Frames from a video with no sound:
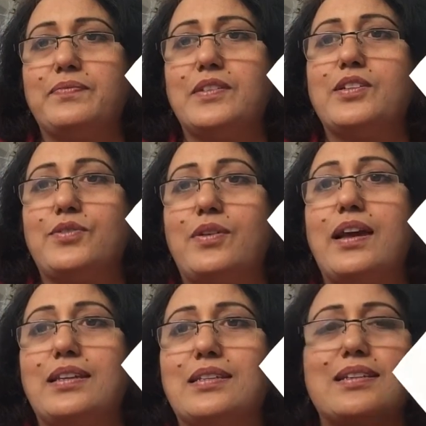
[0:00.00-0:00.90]
You're
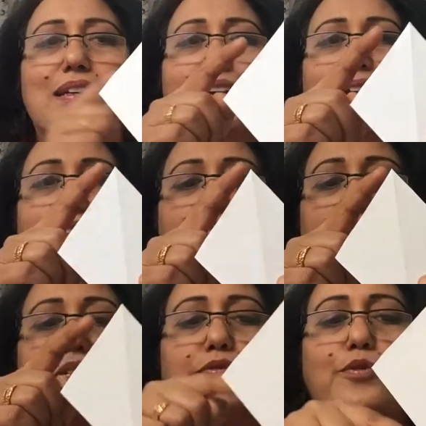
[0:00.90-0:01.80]
right. It
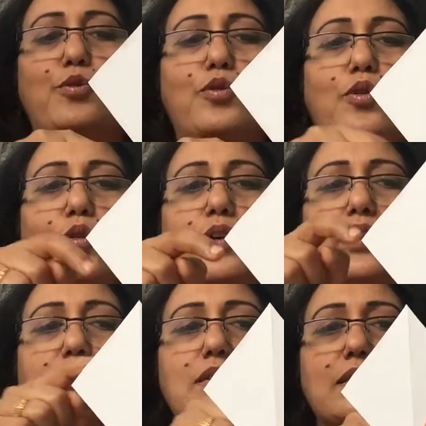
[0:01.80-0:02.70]
has 4
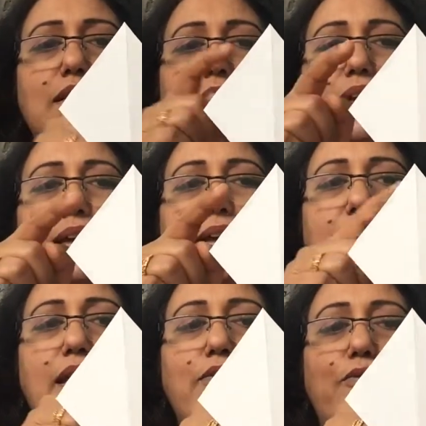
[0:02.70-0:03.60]
corners
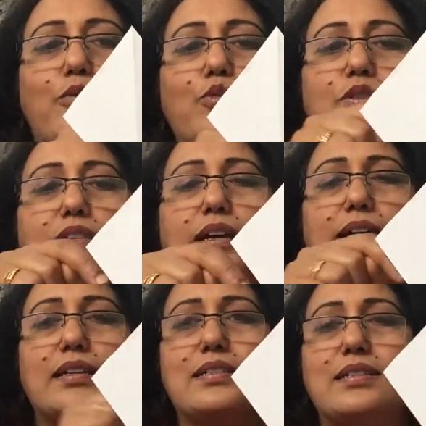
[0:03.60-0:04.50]
and 4
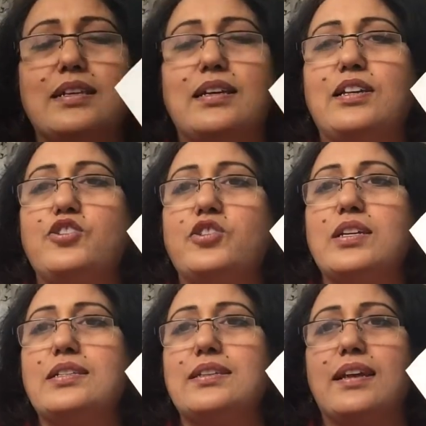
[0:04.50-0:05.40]
sides,
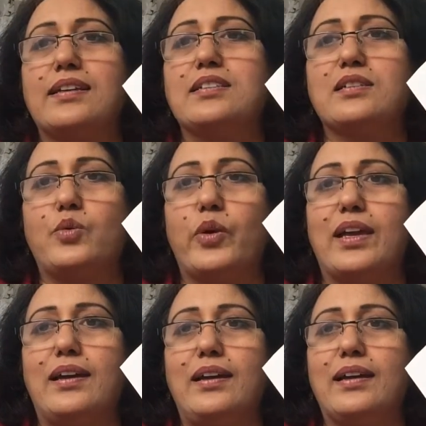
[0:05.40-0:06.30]
just like a
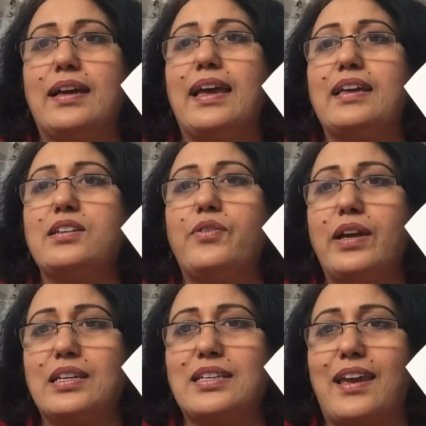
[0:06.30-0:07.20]
square and a
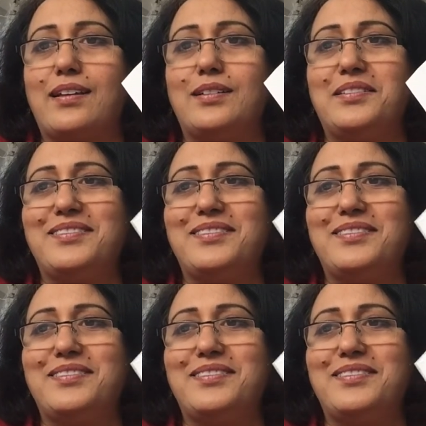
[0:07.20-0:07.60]
rectangle.